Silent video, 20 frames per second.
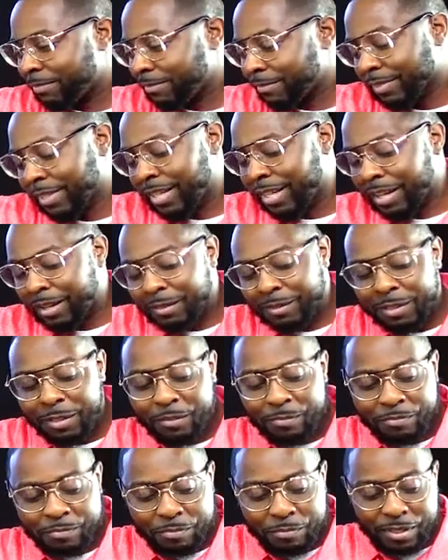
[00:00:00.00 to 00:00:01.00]
Yeah, I don't
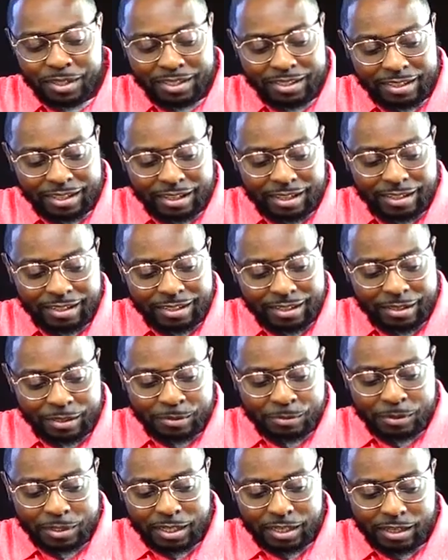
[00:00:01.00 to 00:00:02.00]
know. But yeah, you know what
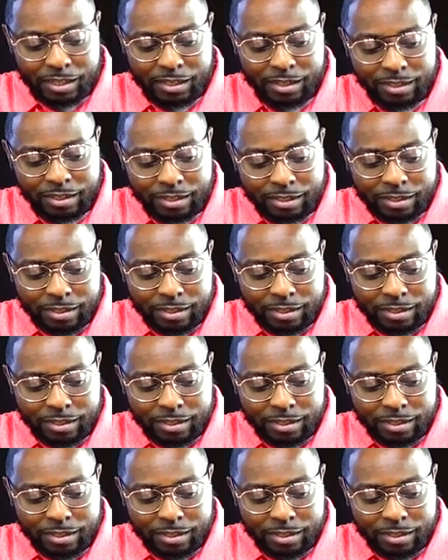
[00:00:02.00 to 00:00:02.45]
I'm saying? Yeah.